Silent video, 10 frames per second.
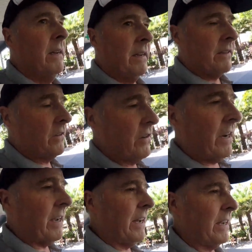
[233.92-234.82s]
at the
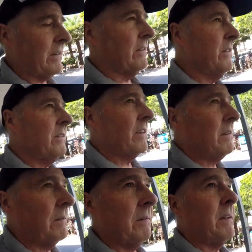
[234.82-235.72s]
checkout. Just
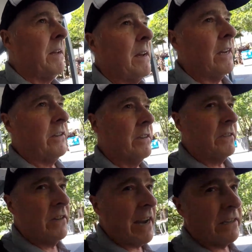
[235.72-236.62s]
and she
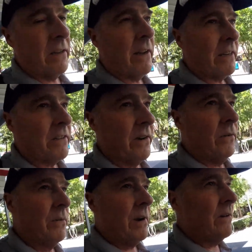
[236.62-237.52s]
she acted like a total
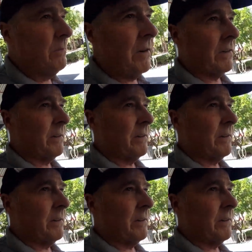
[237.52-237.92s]
robot.